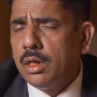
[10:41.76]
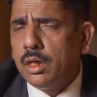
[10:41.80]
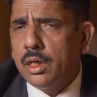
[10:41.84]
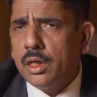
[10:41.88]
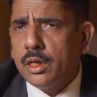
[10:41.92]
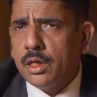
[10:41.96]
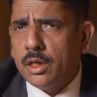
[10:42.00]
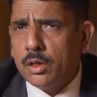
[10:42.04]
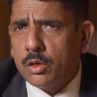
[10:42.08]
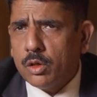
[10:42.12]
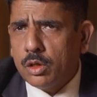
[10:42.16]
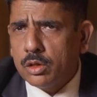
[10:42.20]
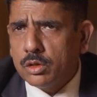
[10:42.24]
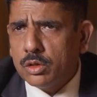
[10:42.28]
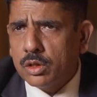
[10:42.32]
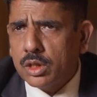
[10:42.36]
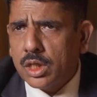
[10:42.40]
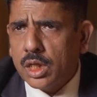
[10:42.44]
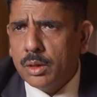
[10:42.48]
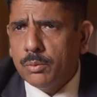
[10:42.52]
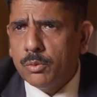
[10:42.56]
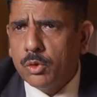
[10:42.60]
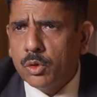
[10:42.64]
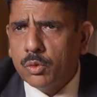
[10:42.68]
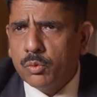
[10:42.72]
And it also
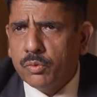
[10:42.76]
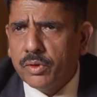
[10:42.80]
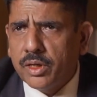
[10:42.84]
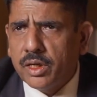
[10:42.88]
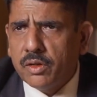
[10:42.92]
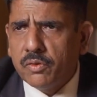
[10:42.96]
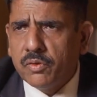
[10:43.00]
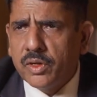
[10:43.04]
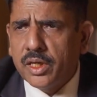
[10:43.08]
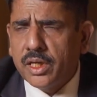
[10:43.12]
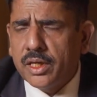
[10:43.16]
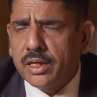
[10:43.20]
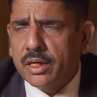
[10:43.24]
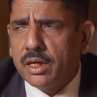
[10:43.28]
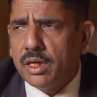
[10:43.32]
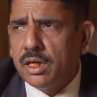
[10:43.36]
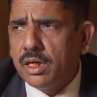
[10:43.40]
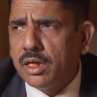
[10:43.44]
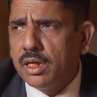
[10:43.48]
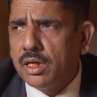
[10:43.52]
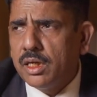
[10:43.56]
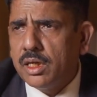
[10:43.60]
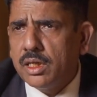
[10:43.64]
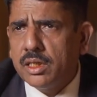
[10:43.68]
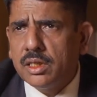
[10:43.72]
came out very, very
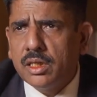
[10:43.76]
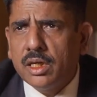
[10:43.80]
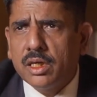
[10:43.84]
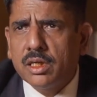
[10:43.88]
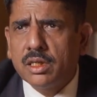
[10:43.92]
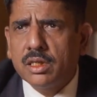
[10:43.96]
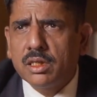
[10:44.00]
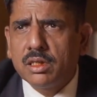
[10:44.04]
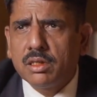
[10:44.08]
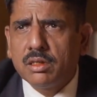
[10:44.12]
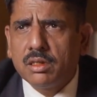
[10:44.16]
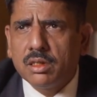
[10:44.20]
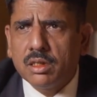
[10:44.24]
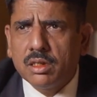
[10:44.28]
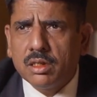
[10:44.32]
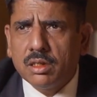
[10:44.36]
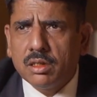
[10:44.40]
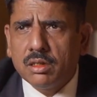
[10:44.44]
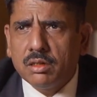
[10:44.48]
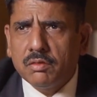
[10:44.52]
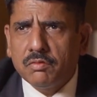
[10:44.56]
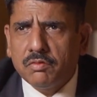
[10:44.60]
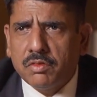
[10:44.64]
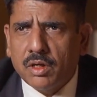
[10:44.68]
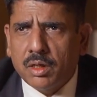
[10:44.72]
clearly that uh,
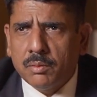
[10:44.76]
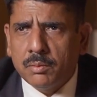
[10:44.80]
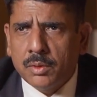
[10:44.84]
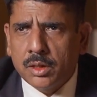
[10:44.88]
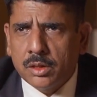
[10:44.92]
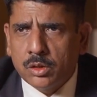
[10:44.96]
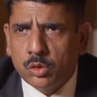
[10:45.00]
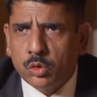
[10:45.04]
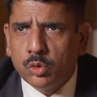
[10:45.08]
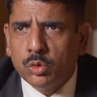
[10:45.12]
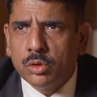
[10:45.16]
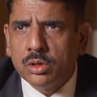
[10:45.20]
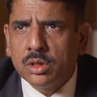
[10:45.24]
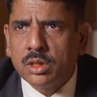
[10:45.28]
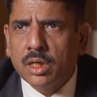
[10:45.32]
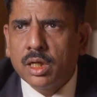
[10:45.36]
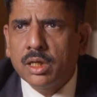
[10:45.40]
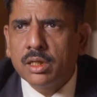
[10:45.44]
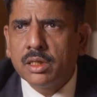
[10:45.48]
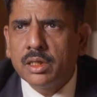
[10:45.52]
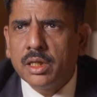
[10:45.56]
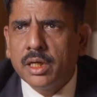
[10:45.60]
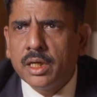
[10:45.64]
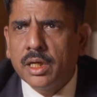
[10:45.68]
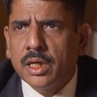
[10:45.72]
pharma zones are
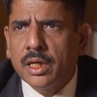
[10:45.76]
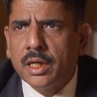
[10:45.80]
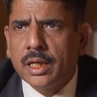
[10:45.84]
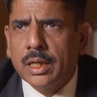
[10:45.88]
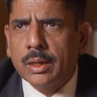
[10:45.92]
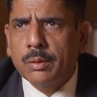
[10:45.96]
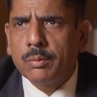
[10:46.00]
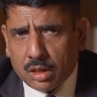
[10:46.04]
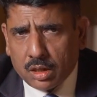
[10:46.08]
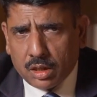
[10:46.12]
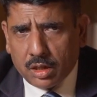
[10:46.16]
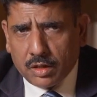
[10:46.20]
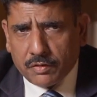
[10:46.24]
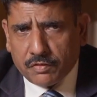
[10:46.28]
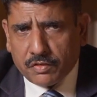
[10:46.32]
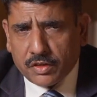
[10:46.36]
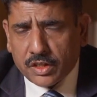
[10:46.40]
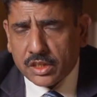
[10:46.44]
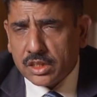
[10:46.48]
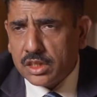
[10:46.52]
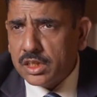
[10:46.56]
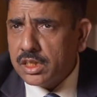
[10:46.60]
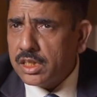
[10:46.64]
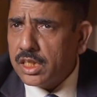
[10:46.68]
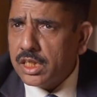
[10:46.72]
there,
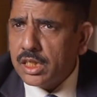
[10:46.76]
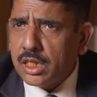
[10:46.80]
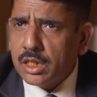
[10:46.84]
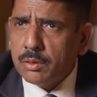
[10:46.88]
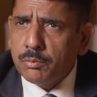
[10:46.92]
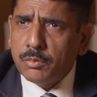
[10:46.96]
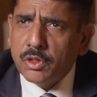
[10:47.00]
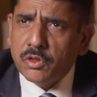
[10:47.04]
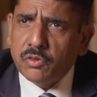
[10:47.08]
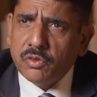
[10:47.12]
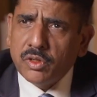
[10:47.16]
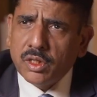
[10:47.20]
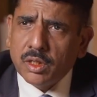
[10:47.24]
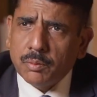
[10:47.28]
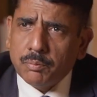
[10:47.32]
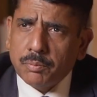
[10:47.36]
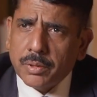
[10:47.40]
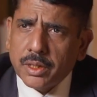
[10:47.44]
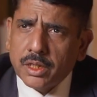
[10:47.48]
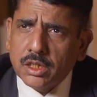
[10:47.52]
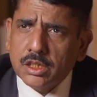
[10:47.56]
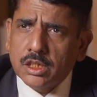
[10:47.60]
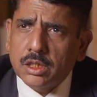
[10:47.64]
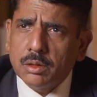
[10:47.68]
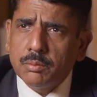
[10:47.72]
differentiating between a
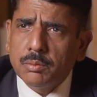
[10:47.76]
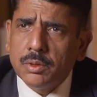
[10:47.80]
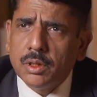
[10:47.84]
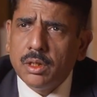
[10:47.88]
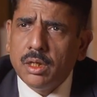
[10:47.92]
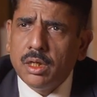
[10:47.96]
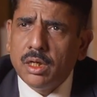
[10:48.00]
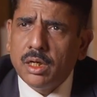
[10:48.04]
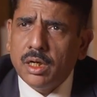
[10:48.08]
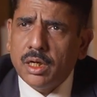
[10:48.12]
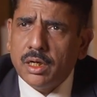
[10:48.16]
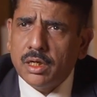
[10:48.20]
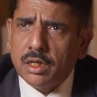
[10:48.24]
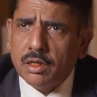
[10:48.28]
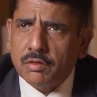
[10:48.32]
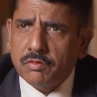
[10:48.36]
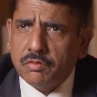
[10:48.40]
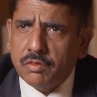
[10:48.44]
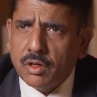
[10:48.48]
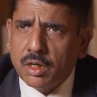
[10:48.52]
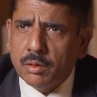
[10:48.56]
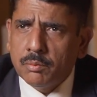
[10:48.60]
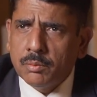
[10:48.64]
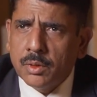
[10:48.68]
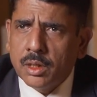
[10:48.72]
perishable and a
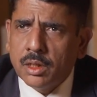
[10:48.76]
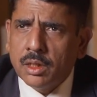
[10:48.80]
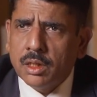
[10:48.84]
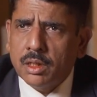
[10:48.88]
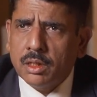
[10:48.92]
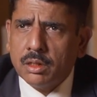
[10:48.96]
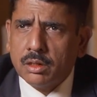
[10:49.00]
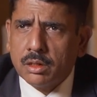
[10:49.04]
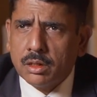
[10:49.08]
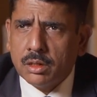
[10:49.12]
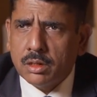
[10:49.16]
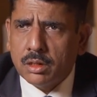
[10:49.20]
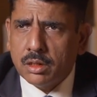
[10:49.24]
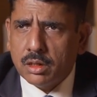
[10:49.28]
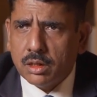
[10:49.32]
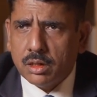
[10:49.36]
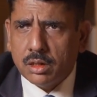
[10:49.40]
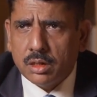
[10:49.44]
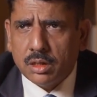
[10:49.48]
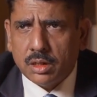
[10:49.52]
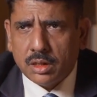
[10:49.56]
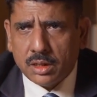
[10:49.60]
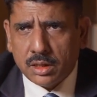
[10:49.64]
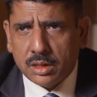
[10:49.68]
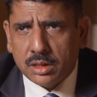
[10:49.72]
pharma
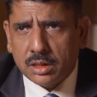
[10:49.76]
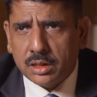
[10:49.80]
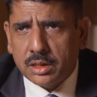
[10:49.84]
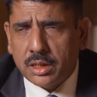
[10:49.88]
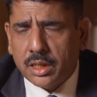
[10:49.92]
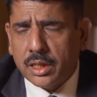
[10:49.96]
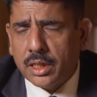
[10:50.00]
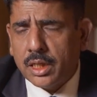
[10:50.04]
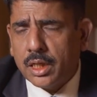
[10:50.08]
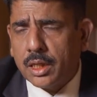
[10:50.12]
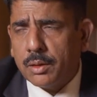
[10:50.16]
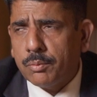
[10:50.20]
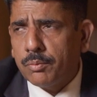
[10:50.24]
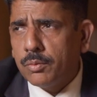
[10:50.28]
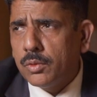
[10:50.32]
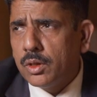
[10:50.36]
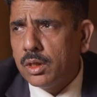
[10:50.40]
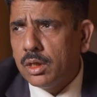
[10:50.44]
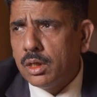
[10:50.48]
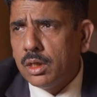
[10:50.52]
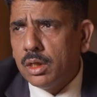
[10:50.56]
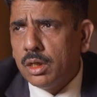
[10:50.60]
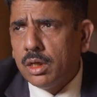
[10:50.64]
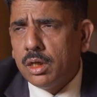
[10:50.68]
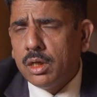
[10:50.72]
uh, is there.
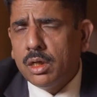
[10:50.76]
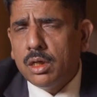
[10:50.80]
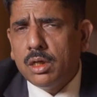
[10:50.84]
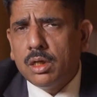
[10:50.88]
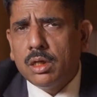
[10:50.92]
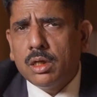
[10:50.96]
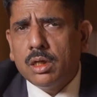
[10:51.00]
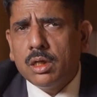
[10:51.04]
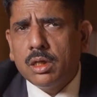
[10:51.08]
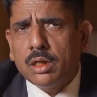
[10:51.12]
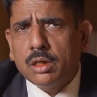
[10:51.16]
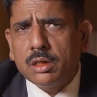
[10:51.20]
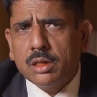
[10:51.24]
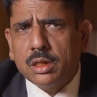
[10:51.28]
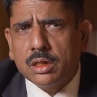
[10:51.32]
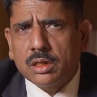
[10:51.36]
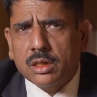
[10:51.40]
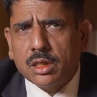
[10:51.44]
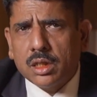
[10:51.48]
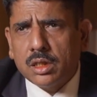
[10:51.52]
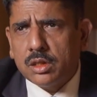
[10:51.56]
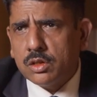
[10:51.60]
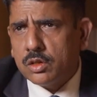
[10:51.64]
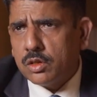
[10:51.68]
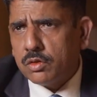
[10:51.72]
Uh, the
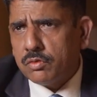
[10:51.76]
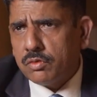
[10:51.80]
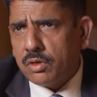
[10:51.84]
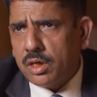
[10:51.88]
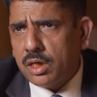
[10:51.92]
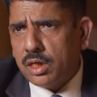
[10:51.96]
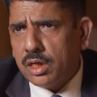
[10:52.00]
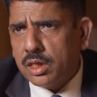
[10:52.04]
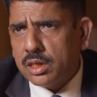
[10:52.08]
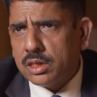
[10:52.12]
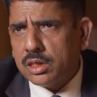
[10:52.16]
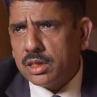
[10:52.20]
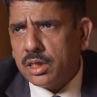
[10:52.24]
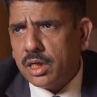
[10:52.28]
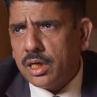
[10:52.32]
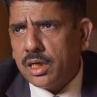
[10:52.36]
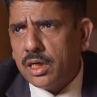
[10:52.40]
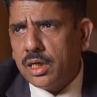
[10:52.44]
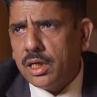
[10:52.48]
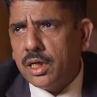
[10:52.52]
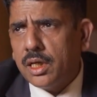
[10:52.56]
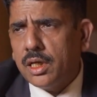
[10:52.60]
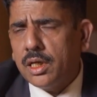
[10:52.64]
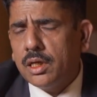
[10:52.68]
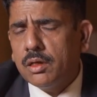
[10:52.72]
sense of
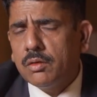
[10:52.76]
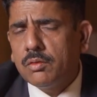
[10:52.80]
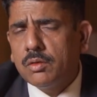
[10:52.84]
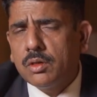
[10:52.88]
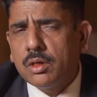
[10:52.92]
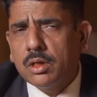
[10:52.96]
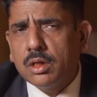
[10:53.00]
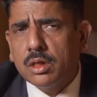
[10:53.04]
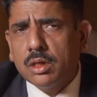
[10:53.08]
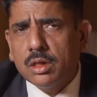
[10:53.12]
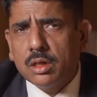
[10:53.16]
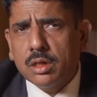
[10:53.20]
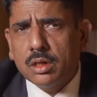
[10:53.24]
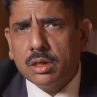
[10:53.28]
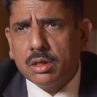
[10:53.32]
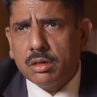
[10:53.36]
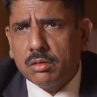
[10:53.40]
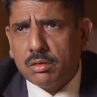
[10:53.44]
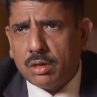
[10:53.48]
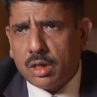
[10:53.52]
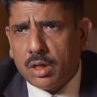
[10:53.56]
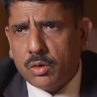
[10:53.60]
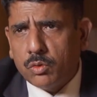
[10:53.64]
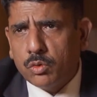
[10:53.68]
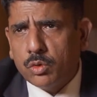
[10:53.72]
understanding uh,
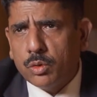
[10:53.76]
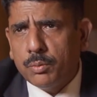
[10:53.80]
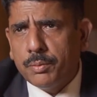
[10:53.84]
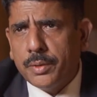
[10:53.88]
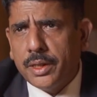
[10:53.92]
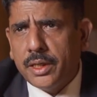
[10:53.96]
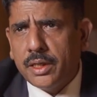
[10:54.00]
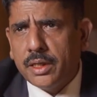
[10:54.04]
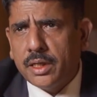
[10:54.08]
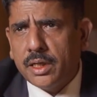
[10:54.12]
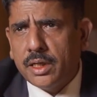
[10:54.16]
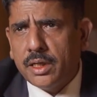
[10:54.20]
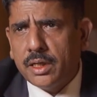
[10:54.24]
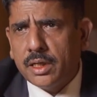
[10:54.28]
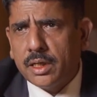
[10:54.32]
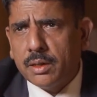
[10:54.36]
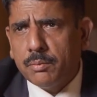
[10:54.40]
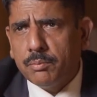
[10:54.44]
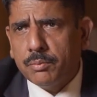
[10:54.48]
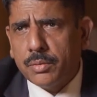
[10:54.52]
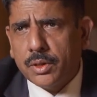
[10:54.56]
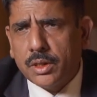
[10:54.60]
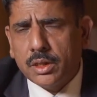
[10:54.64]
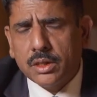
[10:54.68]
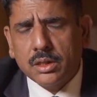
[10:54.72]
how to maintain
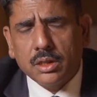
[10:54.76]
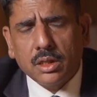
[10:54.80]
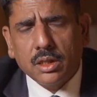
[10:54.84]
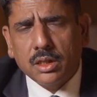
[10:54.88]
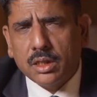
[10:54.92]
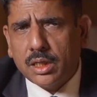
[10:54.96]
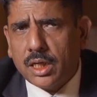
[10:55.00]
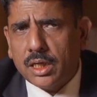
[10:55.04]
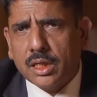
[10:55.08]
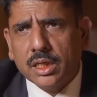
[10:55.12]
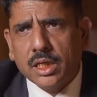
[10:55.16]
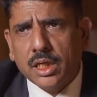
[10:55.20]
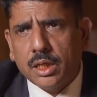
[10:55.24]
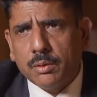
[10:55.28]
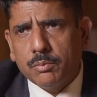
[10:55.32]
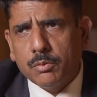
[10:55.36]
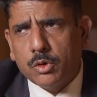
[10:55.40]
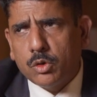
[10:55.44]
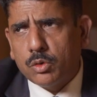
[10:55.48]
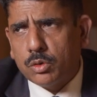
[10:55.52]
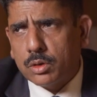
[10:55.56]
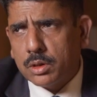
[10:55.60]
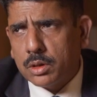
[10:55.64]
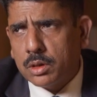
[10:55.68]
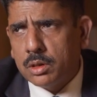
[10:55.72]
temperature and that came
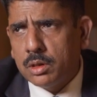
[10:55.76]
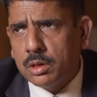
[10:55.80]
out.